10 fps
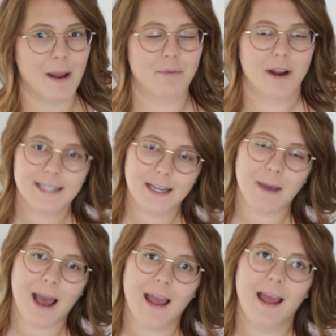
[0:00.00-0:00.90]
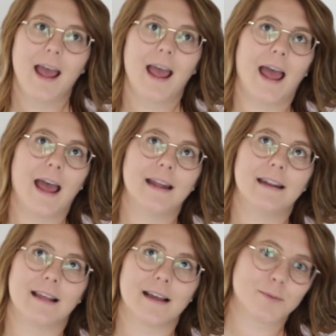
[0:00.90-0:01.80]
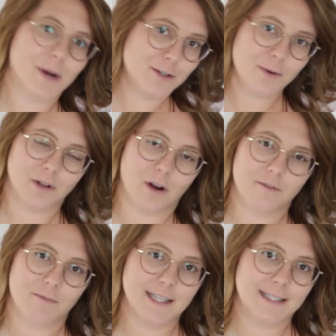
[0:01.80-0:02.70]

my pressing mat. And that's where I do a lot of my